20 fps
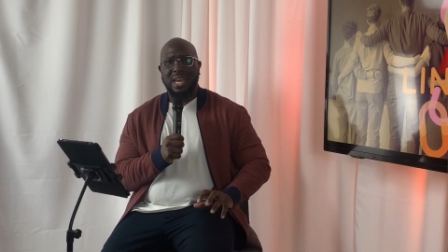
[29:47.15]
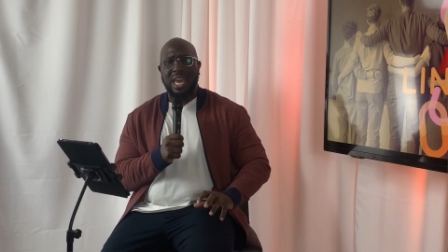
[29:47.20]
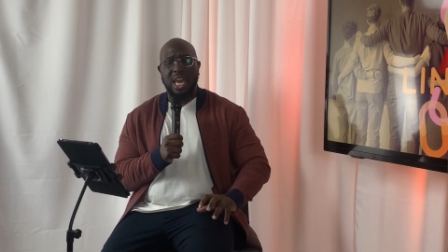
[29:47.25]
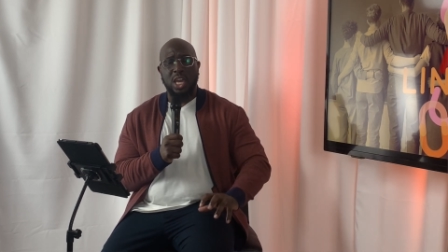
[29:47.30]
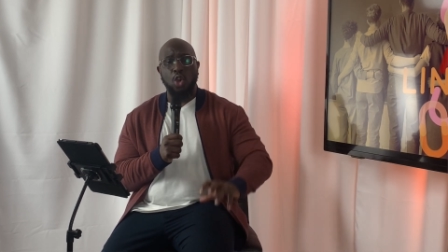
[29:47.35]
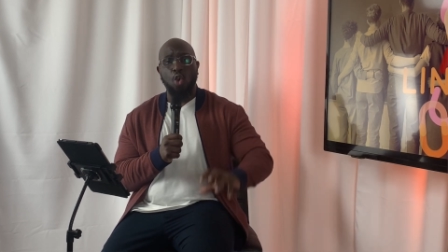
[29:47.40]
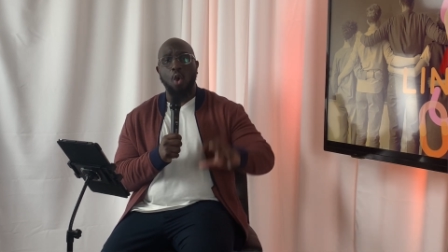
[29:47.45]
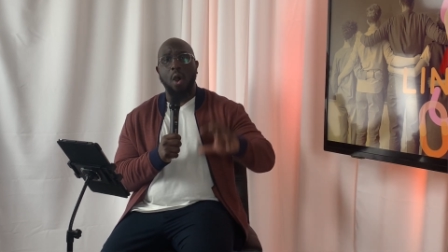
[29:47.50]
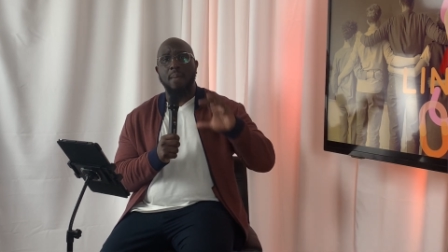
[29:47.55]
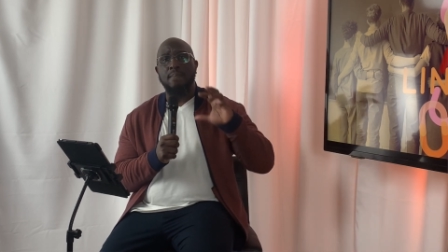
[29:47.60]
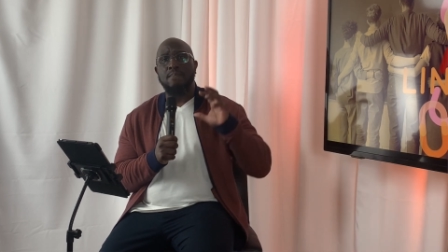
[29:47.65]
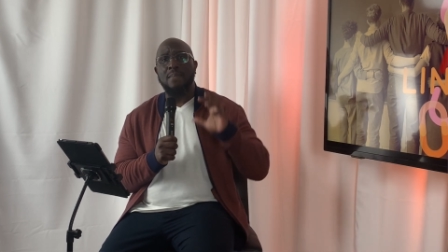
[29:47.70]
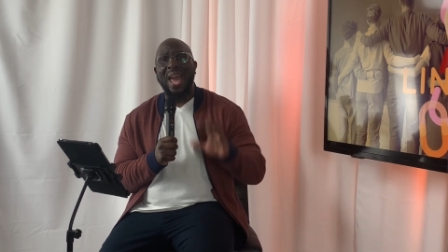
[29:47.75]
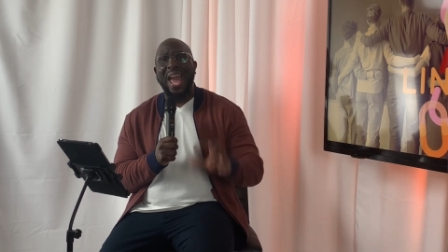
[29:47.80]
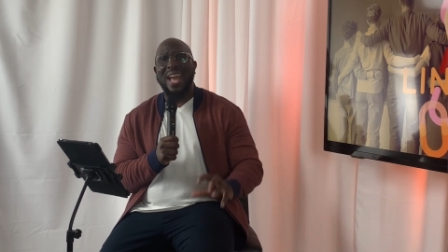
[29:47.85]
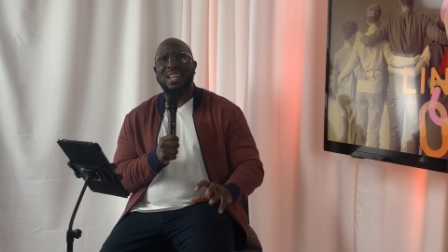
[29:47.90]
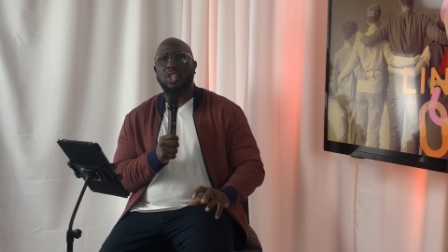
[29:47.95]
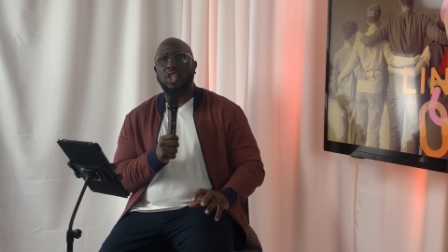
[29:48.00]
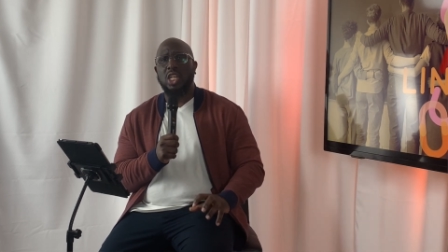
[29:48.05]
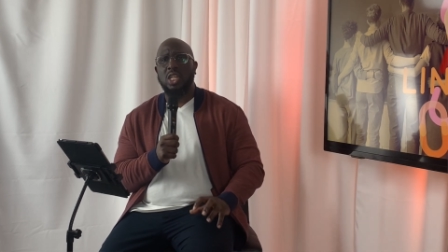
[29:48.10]
Can you
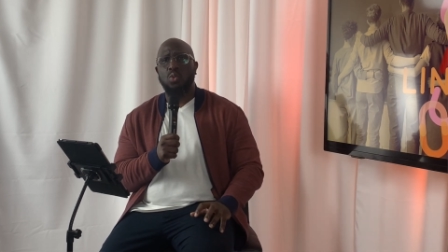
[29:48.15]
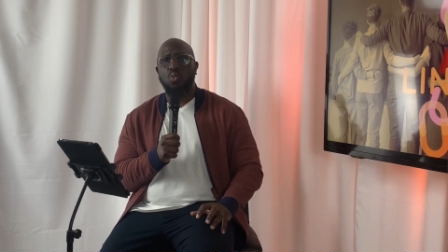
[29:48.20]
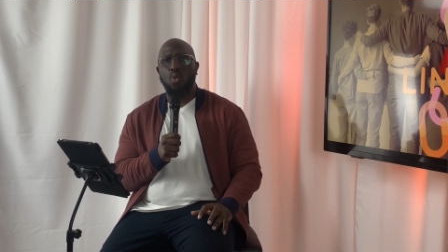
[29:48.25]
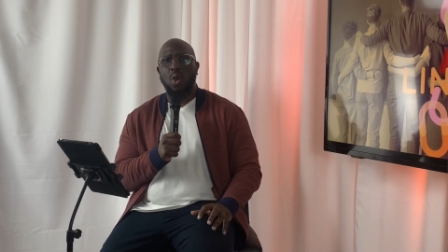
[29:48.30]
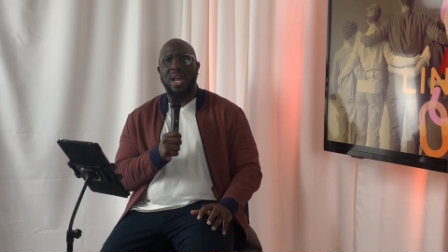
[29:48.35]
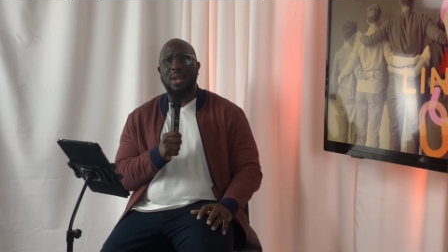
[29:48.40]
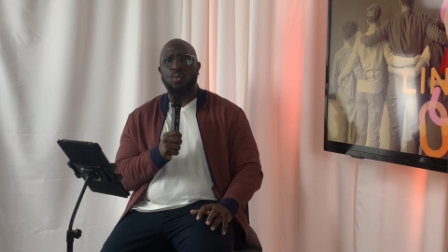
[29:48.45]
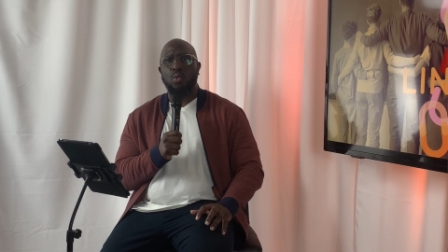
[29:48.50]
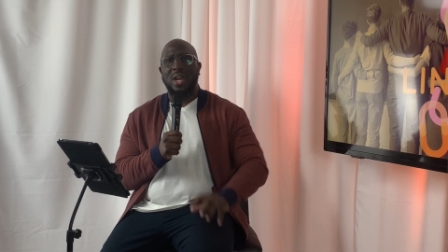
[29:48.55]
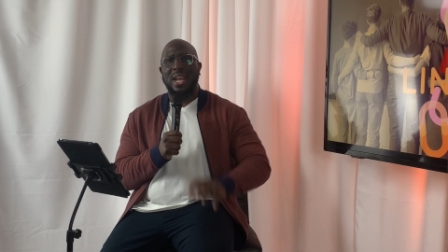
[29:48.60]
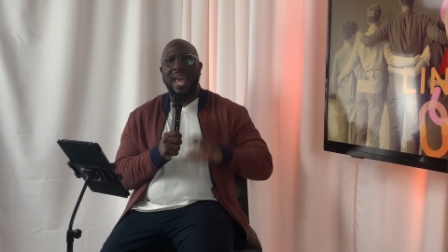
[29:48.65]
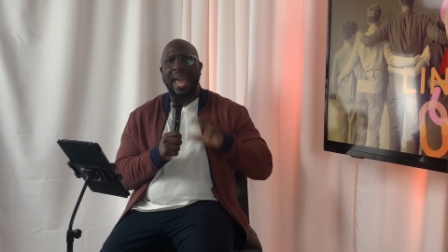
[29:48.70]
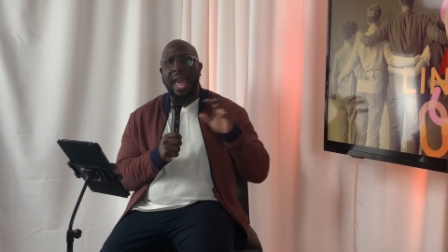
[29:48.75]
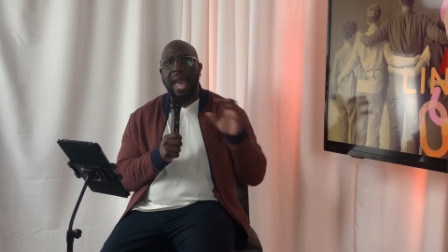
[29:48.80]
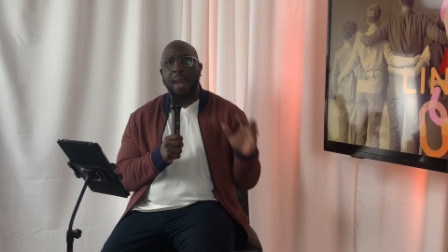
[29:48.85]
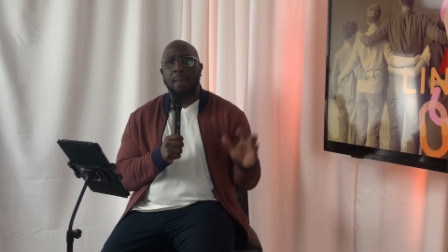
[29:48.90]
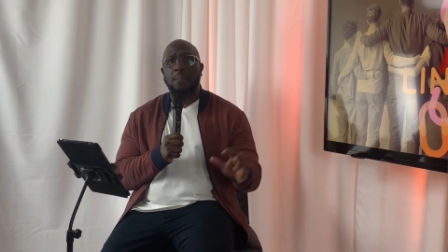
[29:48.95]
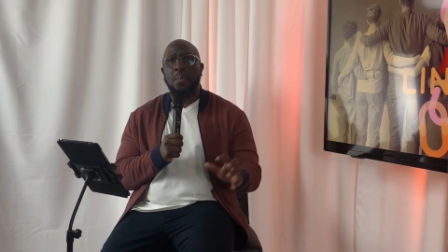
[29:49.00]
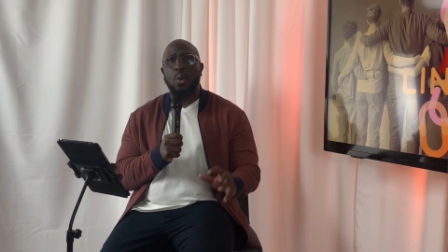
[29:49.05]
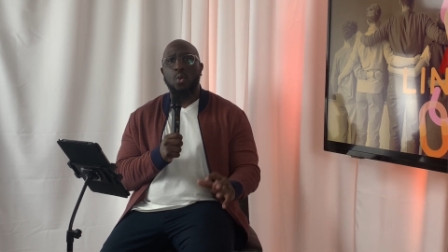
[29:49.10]
imagine what would
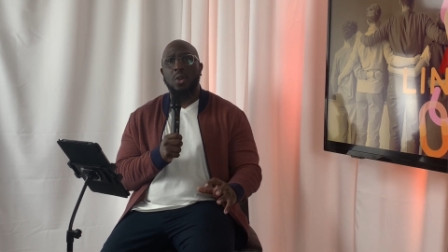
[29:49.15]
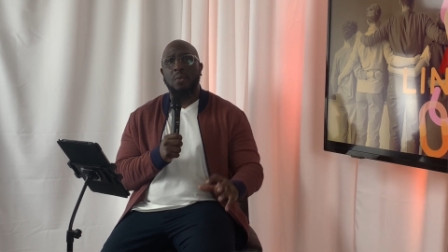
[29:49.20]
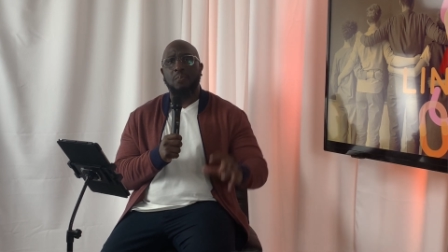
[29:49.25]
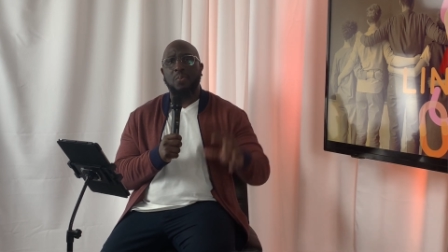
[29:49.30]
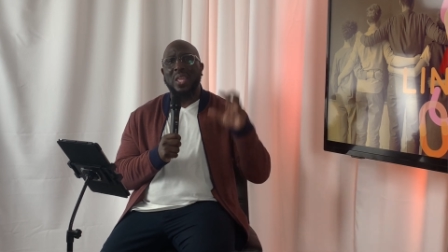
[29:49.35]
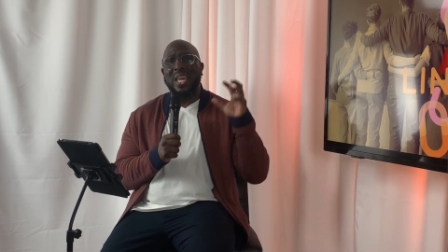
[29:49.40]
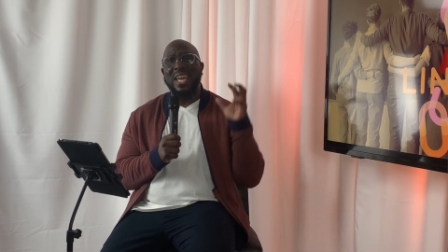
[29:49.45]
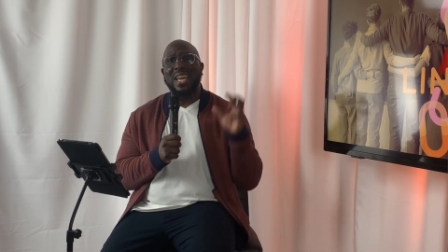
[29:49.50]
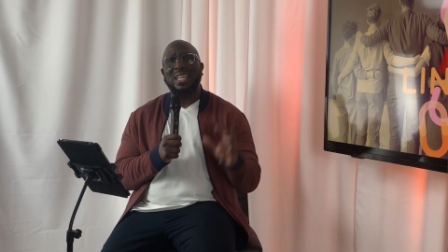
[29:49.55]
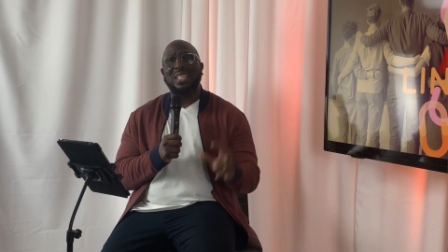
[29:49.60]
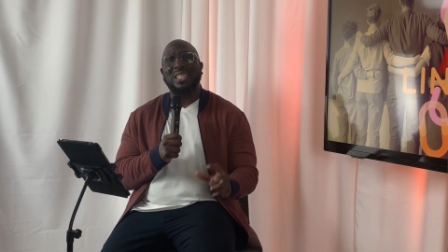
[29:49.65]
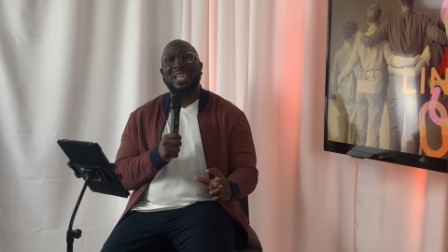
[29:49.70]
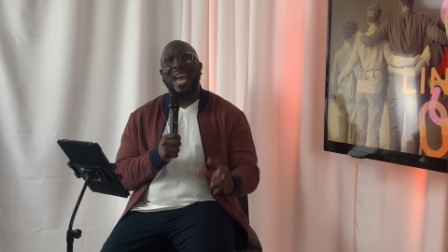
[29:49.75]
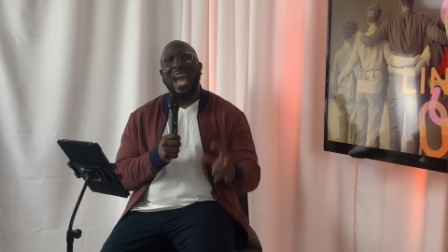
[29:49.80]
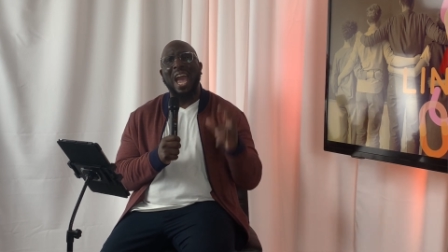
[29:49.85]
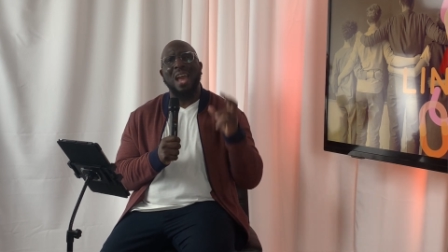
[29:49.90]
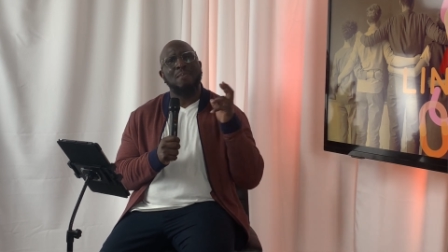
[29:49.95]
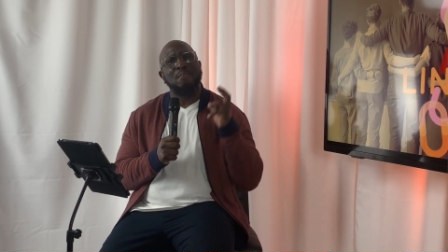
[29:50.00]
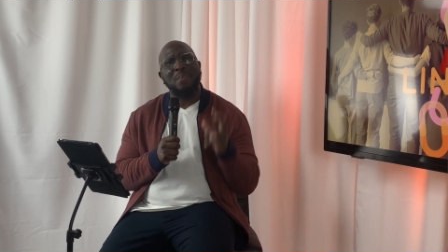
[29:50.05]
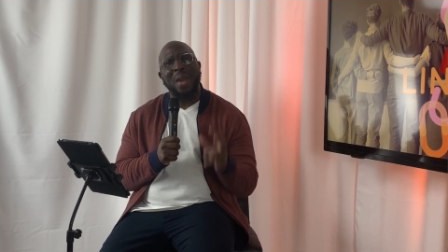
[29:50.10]
happen if things
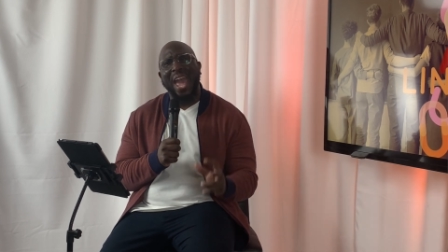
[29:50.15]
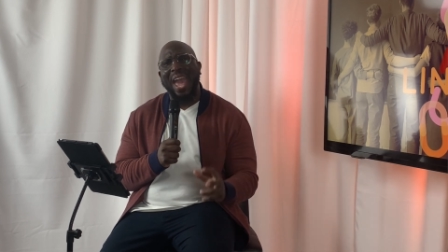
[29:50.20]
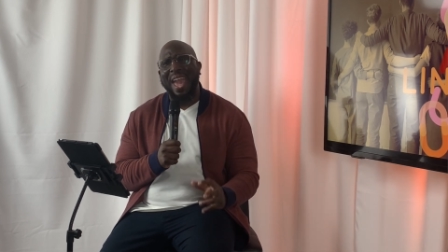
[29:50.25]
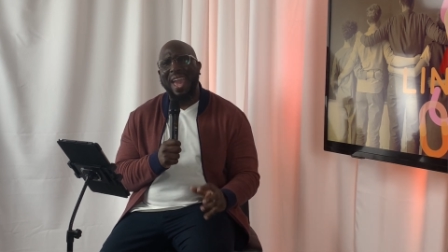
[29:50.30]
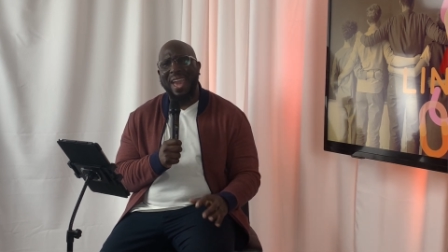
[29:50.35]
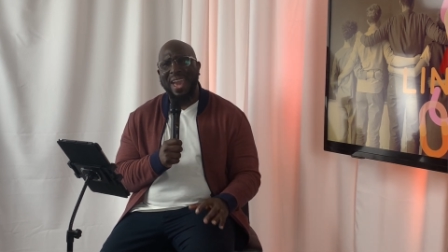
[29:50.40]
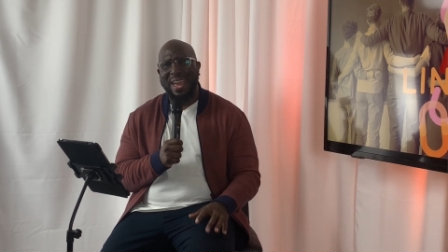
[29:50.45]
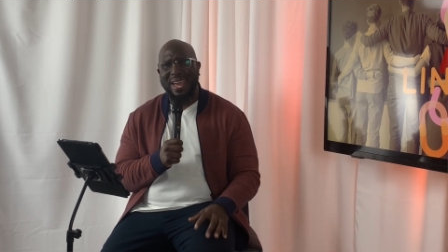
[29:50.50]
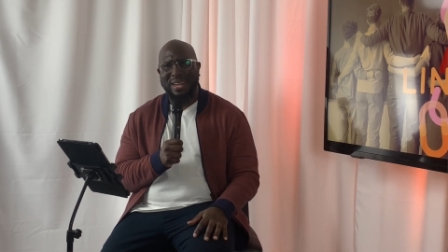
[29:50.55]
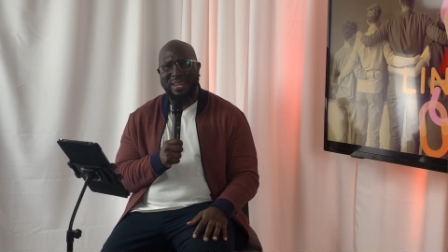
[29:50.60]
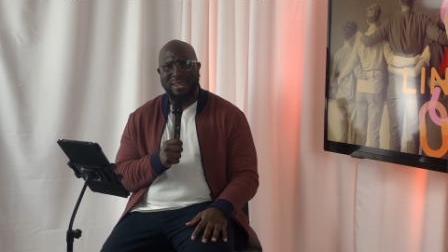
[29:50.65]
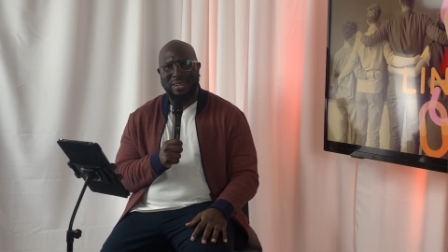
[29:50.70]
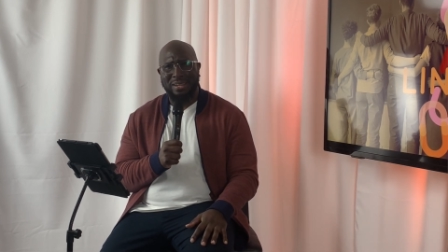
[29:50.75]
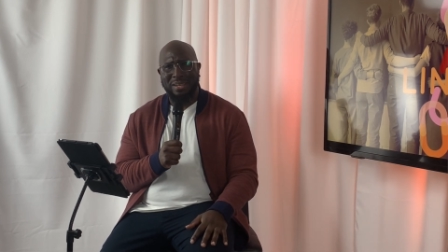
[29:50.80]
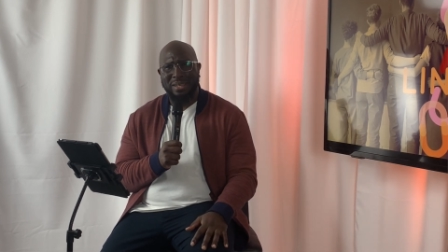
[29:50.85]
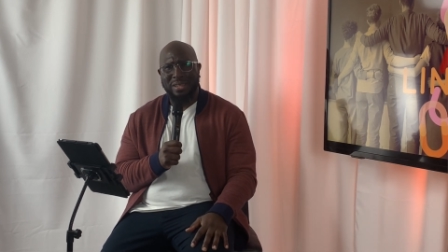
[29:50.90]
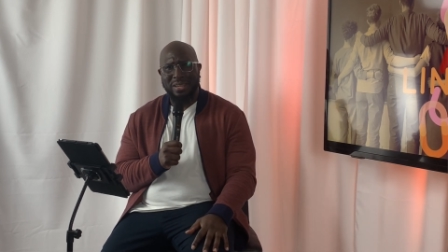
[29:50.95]
got bad?